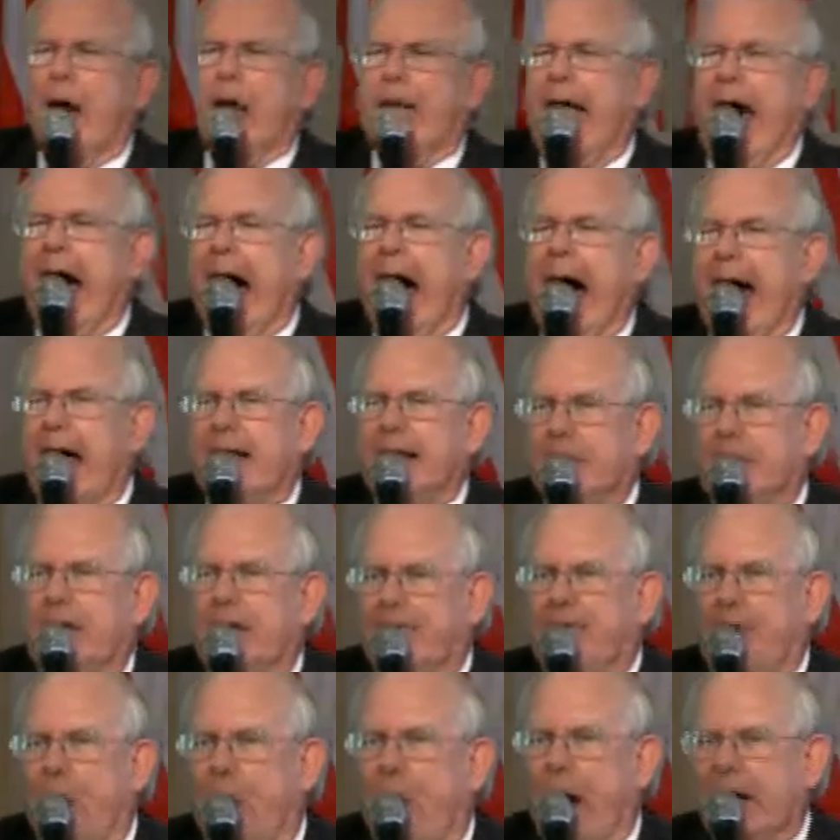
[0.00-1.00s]
kinds
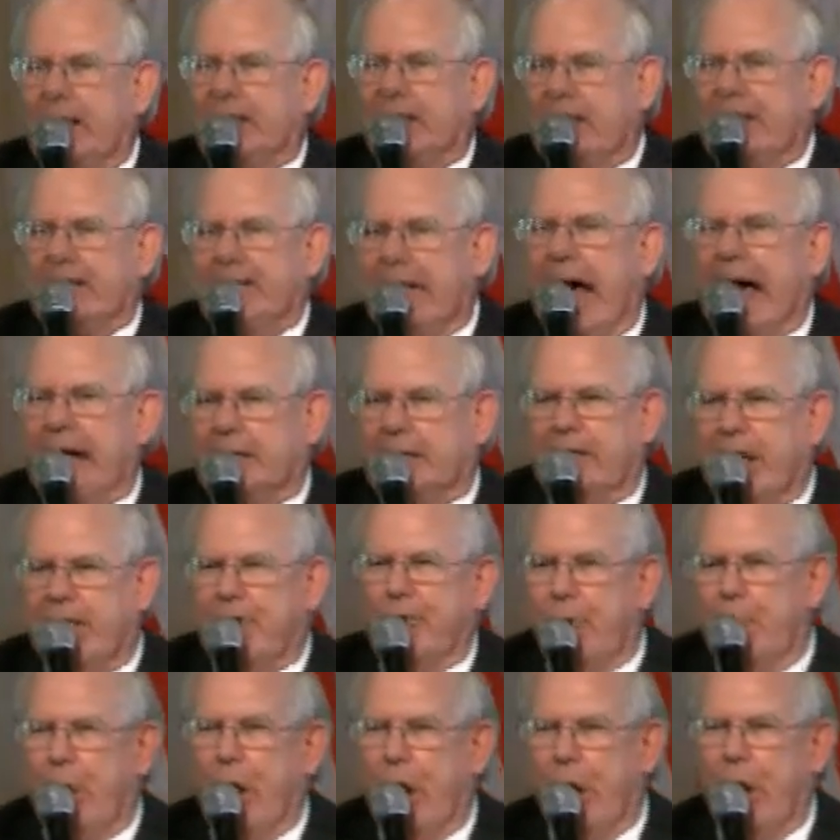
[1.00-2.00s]
of voices out there
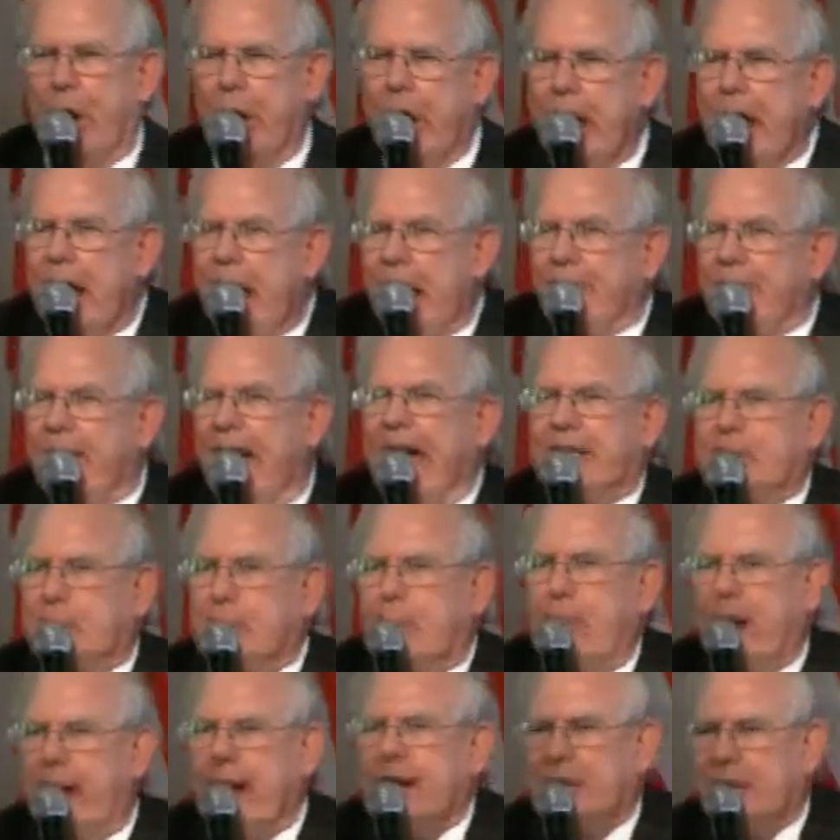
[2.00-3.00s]
in the world that's
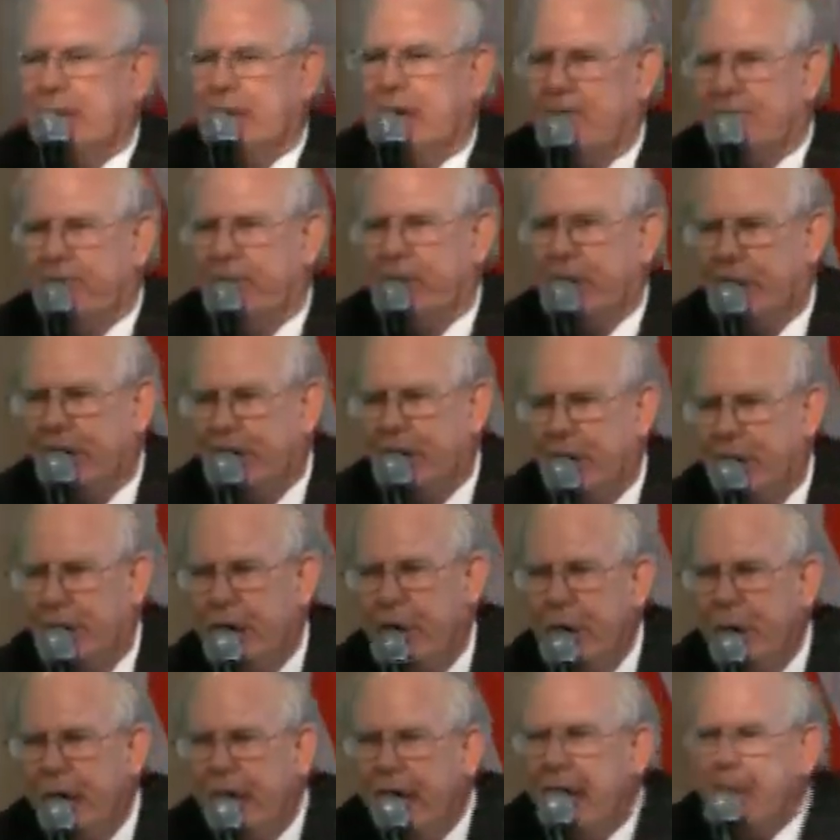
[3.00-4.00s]
reaching for
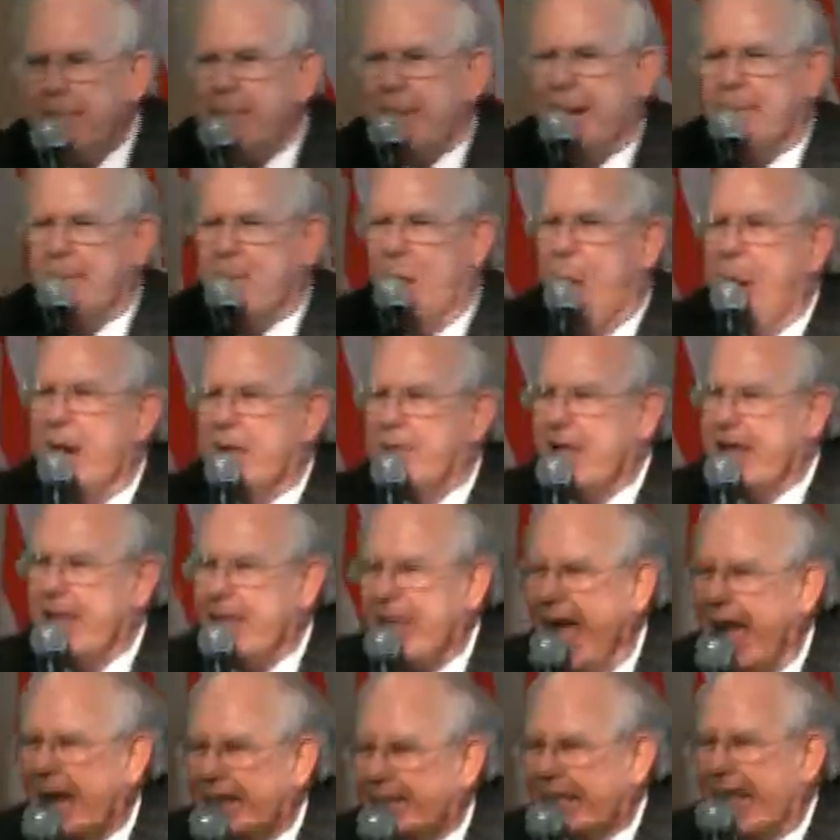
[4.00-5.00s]
you, but more than
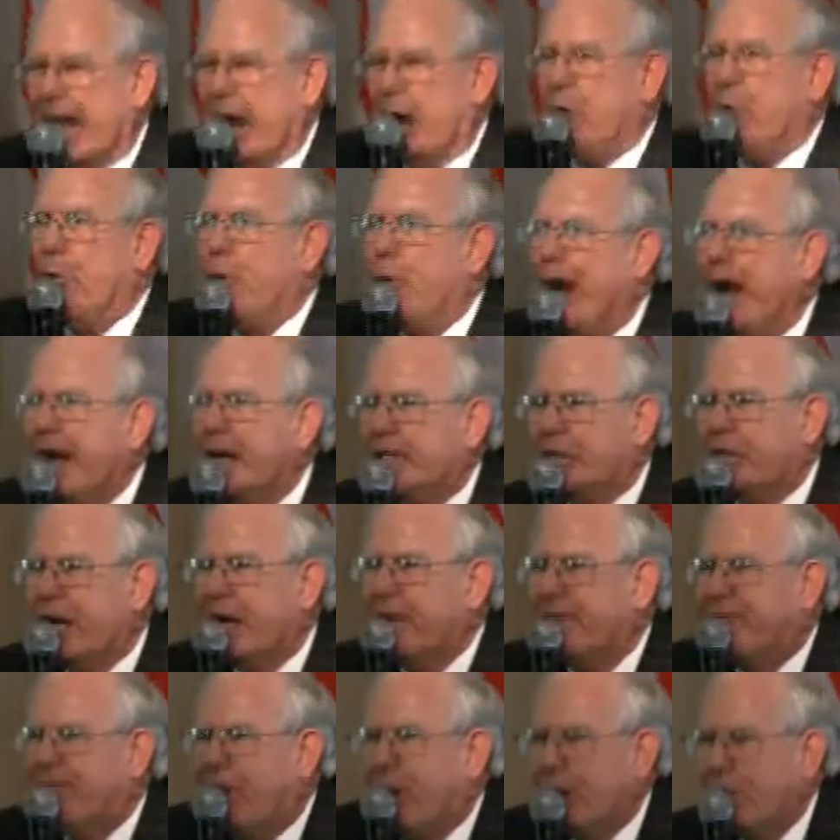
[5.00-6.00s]
that, they are
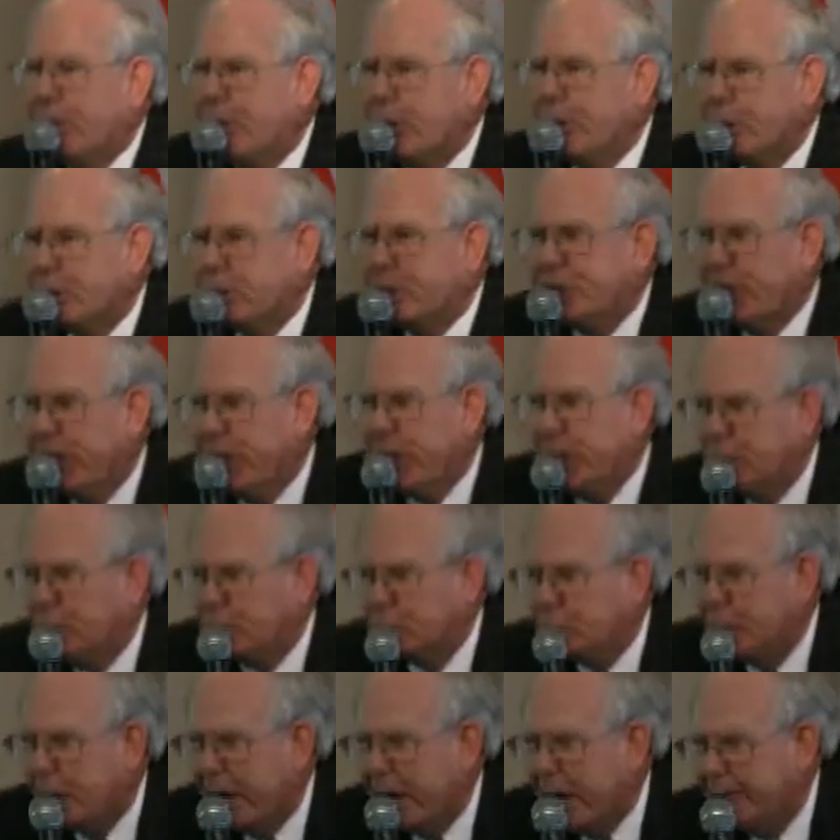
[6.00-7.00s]
reaching for your
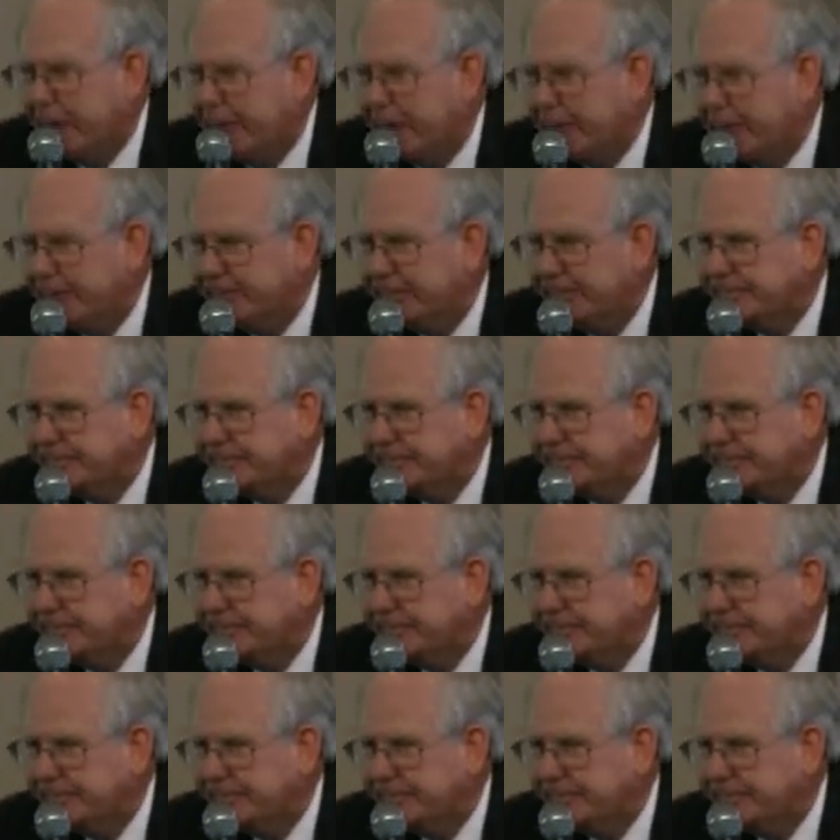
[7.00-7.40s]
children.